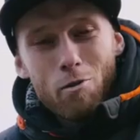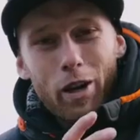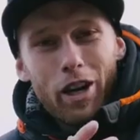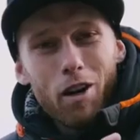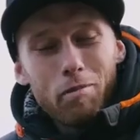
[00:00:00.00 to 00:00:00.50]
We
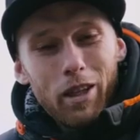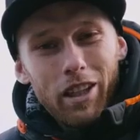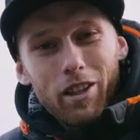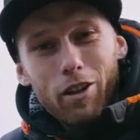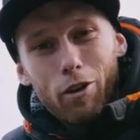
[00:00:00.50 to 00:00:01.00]

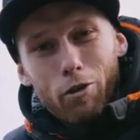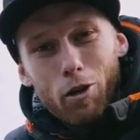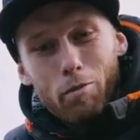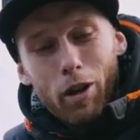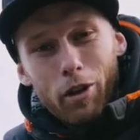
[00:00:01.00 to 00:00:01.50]
updated our
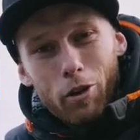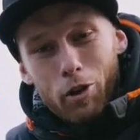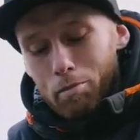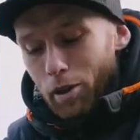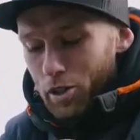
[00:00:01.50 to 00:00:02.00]

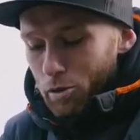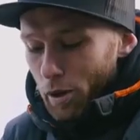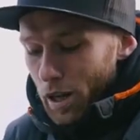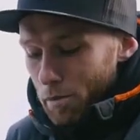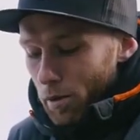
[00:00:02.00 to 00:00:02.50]
RokON parts
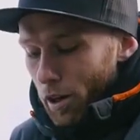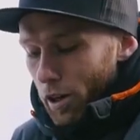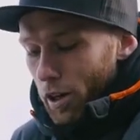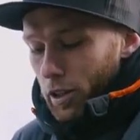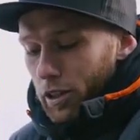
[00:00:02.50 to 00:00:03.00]
wheelie
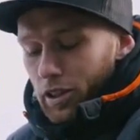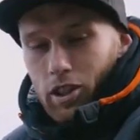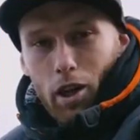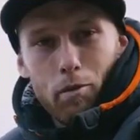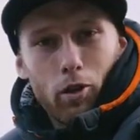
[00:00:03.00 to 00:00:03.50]
bar. This
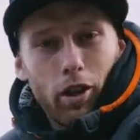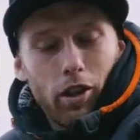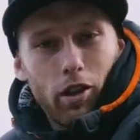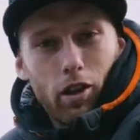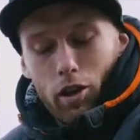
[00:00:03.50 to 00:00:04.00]
time you
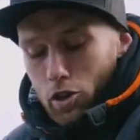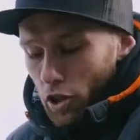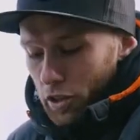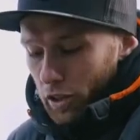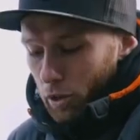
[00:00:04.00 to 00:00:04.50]
can
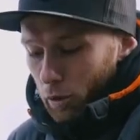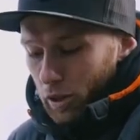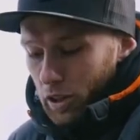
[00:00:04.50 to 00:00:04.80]
adjust it with